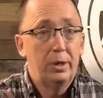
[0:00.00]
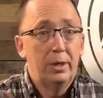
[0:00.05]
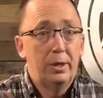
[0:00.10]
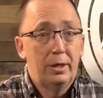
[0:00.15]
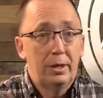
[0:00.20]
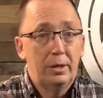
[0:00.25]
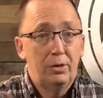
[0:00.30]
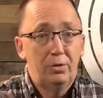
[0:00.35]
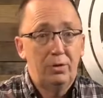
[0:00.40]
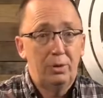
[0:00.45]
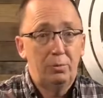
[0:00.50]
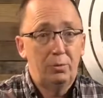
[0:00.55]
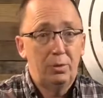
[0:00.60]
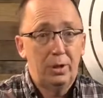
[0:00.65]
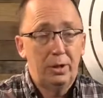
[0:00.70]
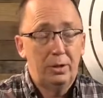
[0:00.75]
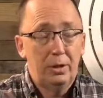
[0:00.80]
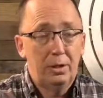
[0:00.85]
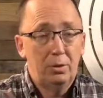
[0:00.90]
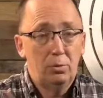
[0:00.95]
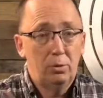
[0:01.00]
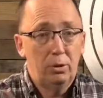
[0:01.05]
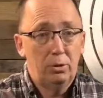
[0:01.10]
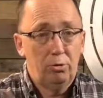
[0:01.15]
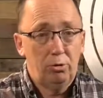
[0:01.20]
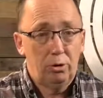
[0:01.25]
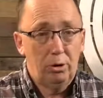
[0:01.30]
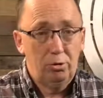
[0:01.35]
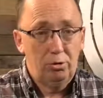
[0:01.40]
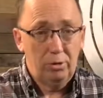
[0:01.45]
It seems like they were a
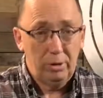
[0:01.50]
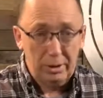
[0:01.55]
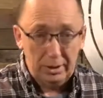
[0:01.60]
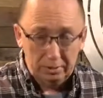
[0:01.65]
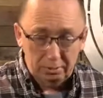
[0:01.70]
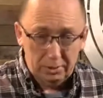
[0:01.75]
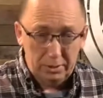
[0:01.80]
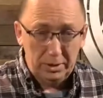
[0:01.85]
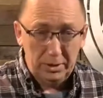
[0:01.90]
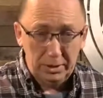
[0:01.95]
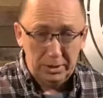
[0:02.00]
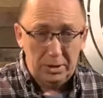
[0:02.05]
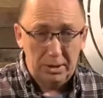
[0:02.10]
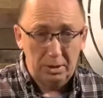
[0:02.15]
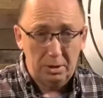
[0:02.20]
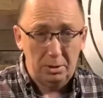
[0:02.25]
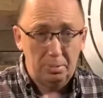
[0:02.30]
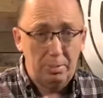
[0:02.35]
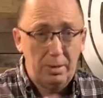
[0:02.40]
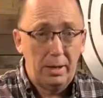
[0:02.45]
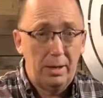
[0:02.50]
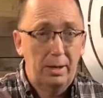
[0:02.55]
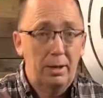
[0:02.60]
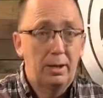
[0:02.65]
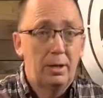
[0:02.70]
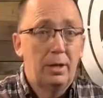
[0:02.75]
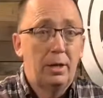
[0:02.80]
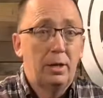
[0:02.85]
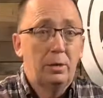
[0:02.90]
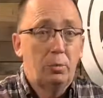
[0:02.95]
church that he really cared about.
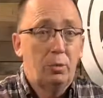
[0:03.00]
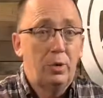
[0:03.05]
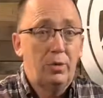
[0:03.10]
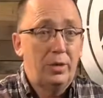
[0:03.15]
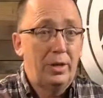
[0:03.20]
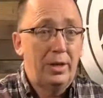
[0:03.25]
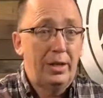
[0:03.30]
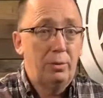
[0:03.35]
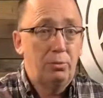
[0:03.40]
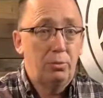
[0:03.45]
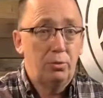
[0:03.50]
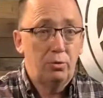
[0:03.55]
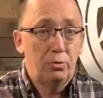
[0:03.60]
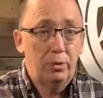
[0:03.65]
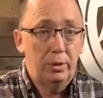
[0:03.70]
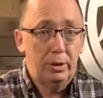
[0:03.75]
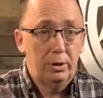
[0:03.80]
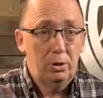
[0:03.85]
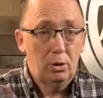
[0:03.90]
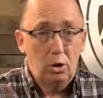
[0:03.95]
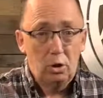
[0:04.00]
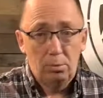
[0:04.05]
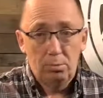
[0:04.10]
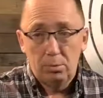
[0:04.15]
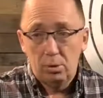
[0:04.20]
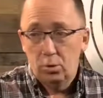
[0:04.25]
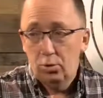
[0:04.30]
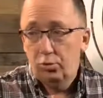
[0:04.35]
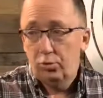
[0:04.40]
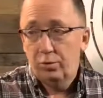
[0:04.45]
We think it was written
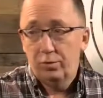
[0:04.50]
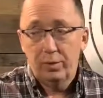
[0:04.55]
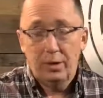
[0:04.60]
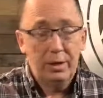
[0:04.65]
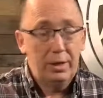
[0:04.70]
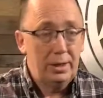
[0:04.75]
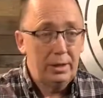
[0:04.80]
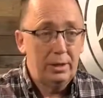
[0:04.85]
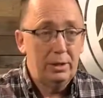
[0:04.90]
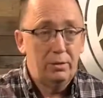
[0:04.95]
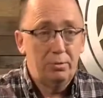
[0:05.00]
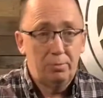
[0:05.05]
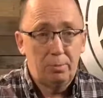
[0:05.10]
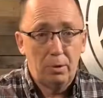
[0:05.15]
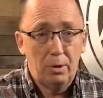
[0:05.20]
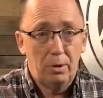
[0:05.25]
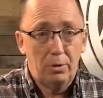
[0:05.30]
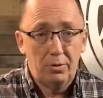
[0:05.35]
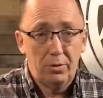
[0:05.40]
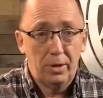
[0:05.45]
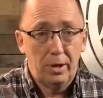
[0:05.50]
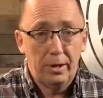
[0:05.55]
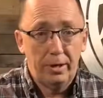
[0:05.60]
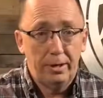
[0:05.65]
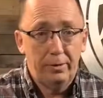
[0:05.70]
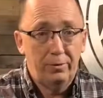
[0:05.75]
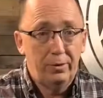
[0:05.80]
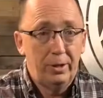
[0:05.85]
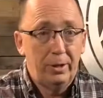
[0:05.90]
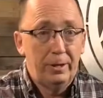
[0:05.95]
almost the very end of Paul's life,
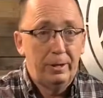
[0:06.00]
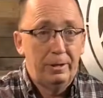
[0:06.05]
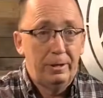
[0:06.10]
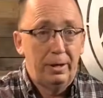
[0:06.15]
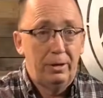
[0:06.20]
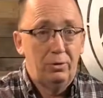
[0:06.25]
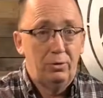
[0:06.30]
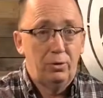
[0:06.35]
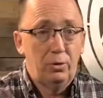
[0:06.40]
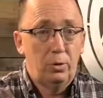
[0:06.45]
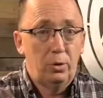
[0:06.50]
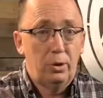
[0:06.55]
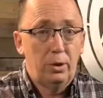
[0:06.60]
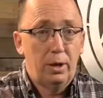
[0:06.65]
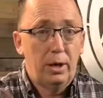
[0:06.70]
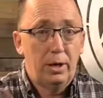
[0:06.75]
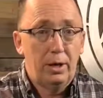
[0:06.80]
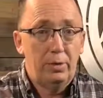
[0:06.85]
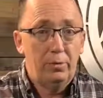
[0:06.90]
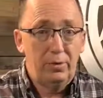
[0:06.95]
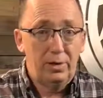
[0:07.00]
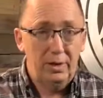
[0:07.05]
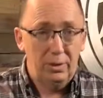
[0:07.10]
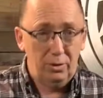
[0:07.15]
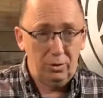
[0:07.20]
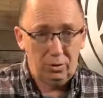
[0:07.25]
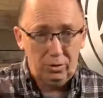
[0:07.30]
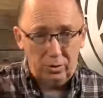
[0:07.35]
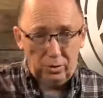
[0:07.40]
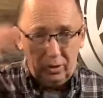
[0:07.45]
and so a lot of
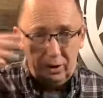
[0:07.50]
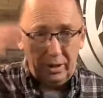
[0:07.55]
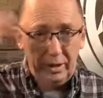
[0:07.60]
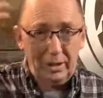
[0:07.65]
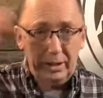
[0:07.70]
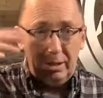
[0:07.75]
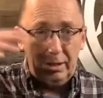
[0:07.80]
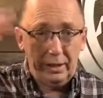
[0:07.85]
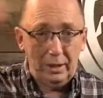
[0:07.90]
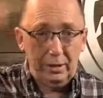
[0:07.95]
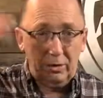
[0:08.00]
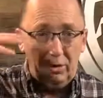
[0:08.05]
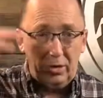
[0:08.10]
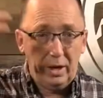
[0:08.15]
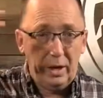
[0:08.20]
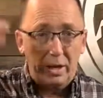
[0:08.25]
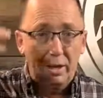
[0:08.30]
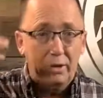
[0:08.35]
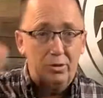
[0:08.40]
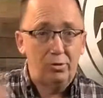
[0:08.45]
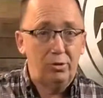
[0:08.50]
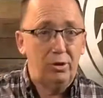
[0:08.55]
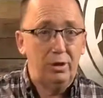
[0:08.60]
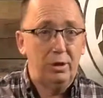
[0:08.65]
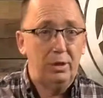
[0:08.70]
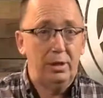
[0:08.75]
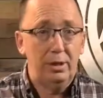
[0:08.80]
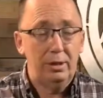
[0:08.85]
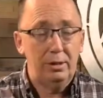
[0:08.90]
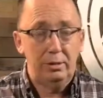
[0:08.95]
his thinking and theology, he
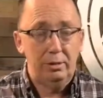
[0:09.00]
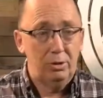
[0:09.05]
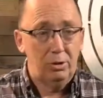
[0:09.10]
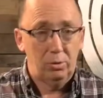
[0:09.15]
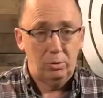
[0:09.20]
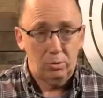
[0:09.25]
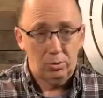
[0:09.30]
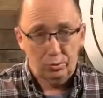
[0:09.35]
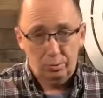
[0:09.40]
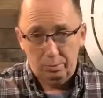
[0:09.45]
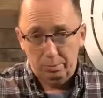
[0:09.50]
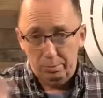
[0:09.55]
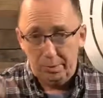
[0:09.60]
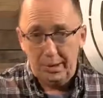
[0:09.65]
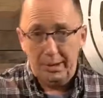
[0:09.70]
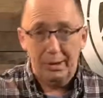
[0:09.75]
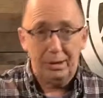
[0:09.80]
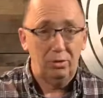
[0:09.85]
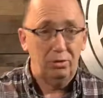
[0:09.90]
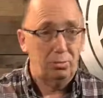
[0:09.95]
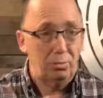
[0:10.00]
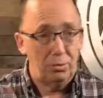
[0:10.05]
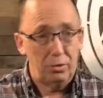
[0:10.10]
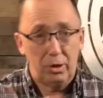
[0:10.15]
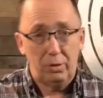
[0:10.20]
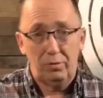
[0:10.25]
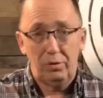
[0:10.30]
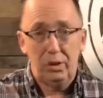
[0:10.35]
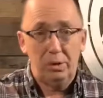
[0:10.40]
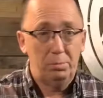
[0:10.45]
had, was repeating some stuff
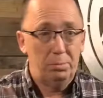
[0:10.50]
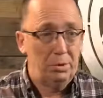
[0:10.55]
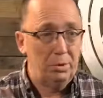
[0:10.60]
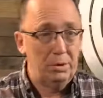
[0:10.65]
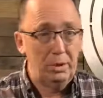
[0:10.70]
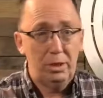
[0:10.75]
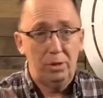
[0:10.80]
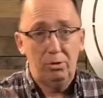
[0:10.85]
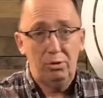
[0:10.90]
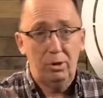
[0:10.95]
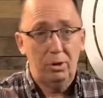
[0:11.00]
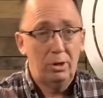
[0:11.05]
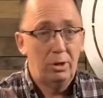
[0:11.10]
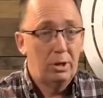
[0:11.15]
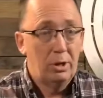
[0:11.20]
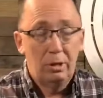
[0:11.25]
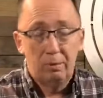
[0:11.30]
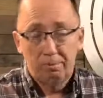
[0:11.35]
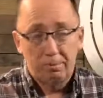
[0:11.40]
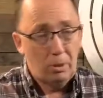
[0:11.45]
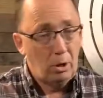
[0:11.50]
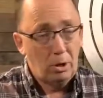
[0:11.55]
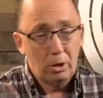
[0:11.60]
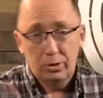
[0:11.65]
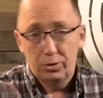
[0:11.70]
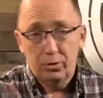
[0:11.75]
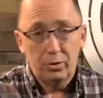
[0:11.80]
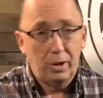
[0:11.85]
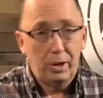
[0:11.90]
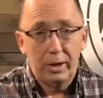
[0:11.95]
he had been teaching all his
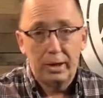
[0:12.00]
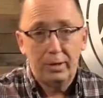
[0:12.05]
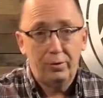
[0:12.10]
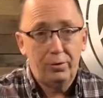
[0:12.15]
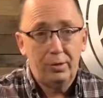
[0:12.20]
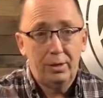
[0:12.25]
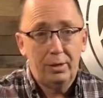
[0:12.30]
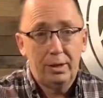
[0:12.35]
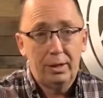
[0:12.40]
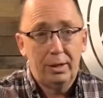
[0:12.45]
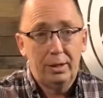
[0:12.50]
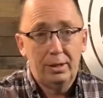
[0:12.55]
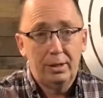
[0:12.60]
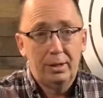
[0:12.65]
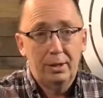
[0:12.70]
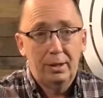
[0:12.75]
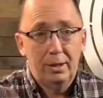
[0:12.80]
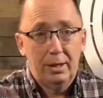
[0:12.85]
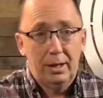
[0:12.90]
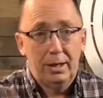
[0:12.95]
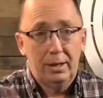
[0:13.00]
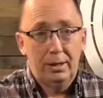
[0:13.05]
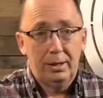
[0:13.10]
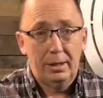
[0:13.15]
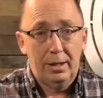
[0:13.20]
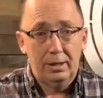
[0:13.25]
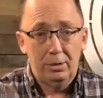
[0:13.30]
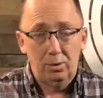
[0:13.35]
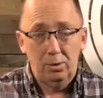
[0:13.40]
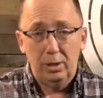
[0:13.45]
life, and
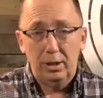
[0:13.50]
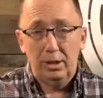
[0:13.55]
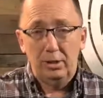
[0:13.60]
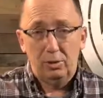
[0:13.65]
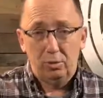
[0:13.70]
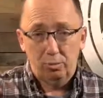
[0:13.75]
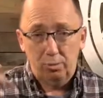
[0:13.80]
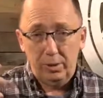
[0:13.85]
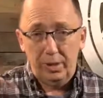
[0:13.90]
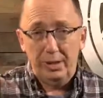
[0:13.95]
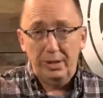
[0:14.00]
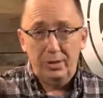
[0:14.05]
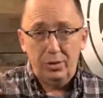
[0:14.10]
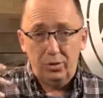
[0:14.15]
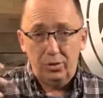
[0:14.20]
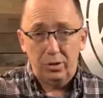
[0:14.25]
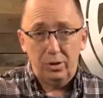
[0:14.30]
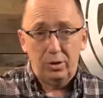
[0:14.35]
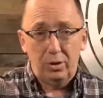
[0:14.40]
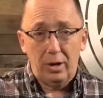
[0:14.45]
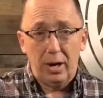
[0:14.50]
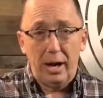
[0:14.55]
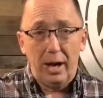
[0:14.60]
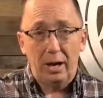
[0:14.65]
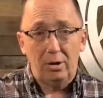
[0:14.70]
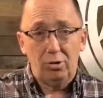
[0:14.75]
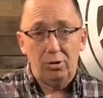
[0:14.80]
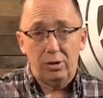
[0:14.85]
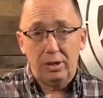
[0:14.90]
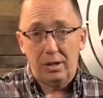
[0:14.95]
you get to read this
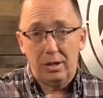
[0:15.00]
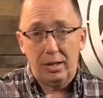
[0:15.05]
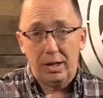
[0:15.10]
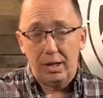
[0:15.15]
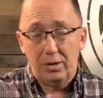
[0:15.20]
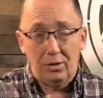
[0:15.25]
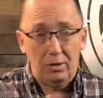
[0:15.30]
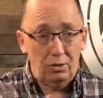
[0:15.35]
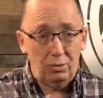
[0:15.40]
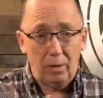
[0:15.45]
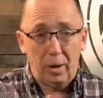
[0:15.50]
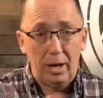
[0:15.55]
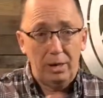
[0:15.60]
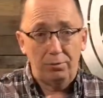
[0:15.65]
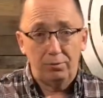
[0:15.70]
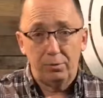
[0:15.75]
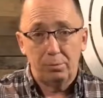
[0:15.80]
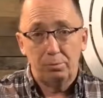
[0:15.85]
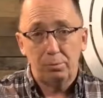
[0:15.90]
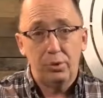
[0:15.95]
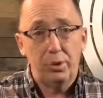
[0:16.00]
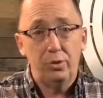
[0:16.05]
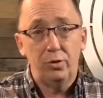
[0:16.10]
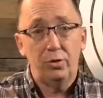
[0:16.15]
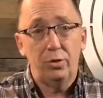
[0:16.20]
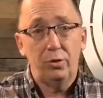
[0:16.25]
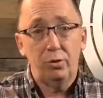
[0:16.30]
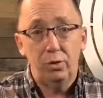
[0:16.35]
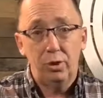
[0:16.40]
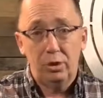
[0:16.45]
interaction that he has. He's writing from prison.
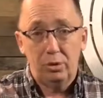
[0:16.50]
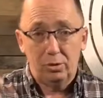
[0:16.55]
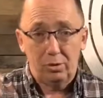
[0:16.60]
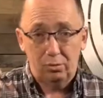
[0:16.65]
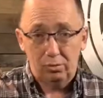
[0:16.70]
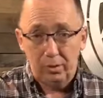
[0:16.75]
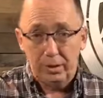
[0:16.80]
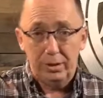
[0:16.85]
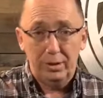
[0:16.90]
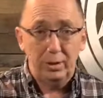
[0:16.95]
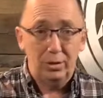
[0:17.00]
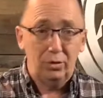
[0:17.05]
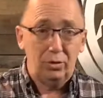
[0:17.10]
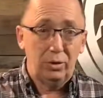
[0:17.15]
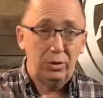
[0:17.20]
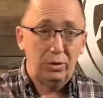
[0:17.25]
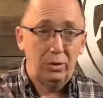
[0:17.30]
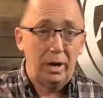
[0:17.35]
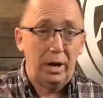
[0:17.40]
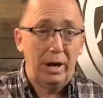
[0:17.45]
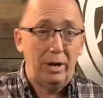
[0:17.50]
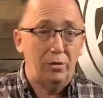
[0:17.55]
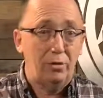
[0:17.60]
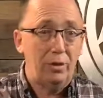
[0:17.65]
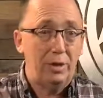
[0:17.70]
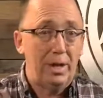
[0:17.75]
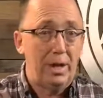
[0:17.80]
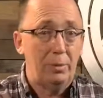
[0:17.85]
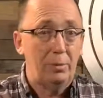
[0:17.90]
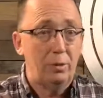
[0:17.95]
You get to read this interaction he
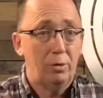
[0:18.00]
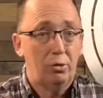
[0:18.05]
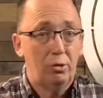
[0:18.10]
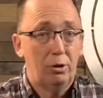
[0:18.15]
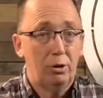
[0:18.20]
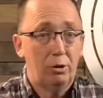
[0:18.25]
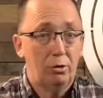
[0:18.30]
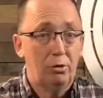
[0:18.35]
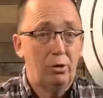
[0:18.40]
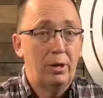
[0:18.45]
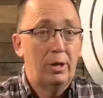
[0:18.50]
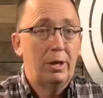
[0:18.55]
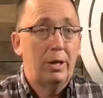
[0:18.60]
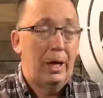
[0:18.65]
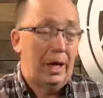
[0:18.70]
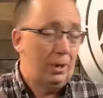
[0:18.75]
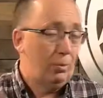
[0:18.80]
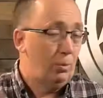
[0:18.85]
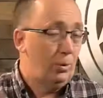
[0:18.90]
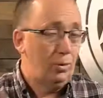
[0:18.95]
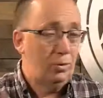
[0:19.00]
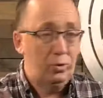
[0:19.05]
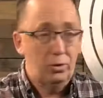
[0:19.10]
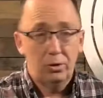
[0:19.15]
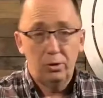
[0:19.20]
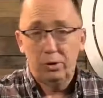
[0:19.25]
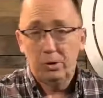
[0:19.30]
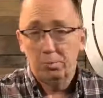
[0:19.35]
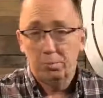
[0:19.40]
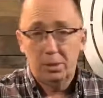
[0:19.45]
has with the church, and we still
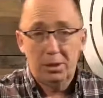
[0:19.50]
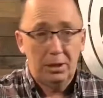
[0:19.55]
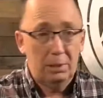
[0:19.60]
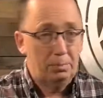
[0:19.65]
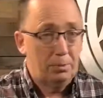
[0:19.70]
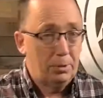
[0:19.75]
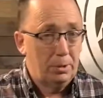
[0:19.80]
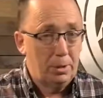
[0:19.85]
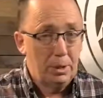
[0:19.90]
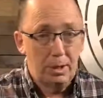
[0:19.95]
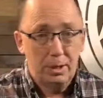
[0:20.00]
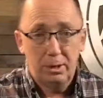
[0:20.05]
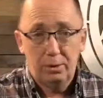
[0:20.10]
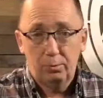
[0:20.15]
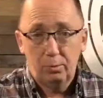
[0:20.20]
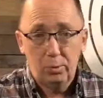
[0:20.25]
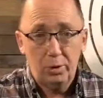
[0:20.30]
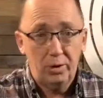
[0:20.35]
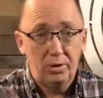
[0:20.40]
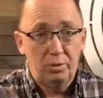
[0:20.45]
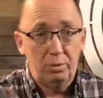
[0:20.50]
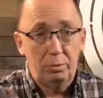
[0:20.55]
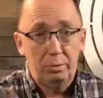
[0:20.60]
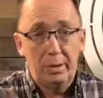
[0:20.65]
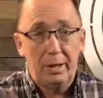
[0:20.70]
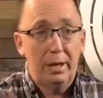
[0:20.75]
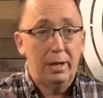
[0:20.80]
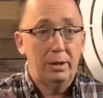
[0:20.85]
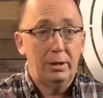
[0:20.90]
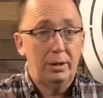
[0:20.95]
can pick up a lot of wisdom about
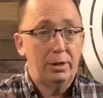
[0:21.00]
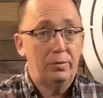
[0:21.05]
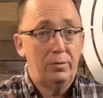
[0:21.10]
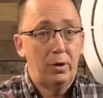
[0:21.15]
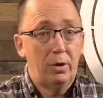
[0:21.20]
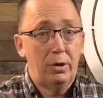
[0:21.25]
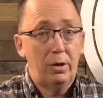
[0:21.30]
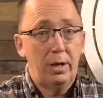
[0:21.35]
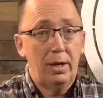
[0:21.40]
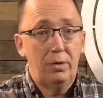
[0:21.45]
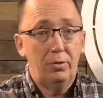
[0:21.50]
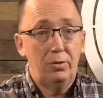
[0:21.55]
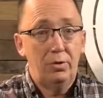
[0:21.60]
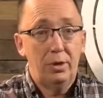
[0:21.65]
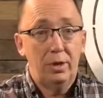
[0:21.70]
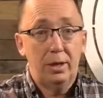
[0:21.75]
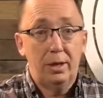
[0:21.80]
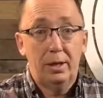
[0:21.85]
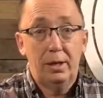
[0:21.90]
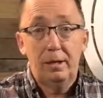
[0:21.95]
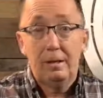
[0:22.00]
how to live our lives today.